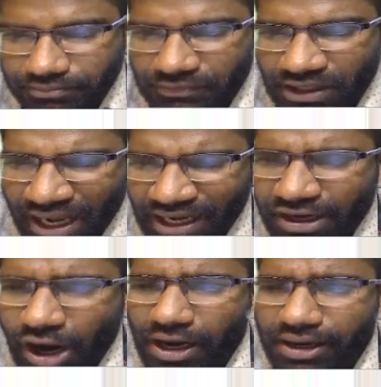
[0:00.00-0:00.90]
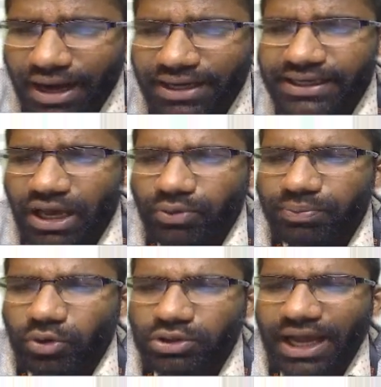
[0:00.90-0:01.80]
I'll write down both
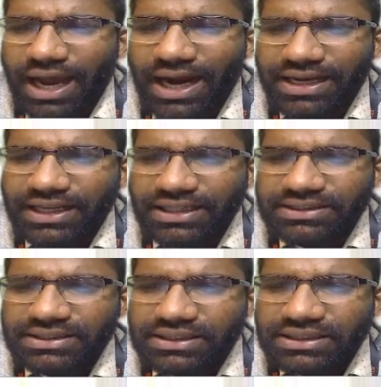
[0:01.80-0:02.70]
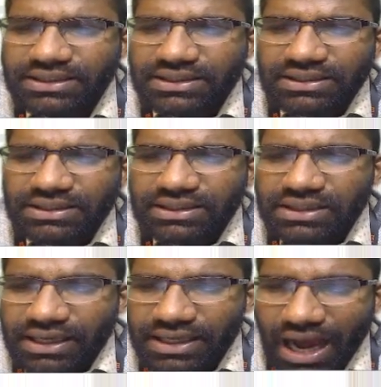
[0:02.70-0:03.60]
the articles.
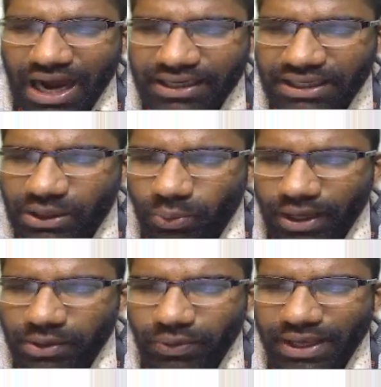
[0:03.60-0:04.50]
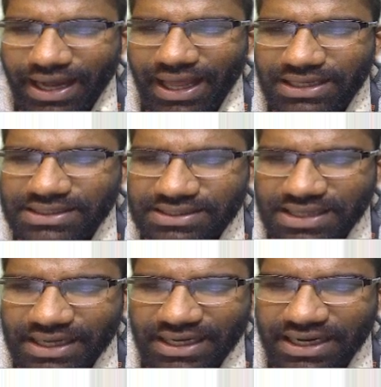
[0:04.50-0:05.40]
In Article 1, we analysis that
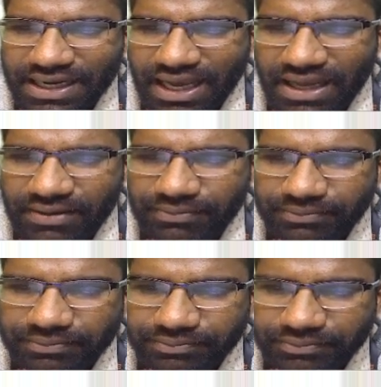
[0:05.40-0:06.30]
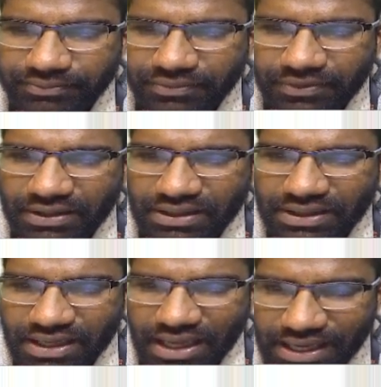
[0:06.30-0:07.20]
India
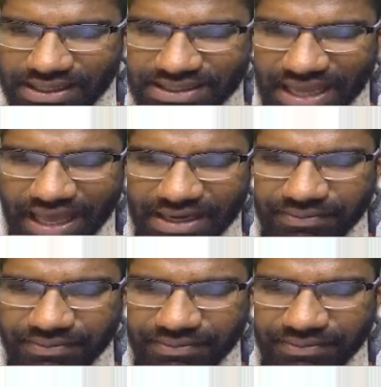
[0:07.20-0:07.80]
is an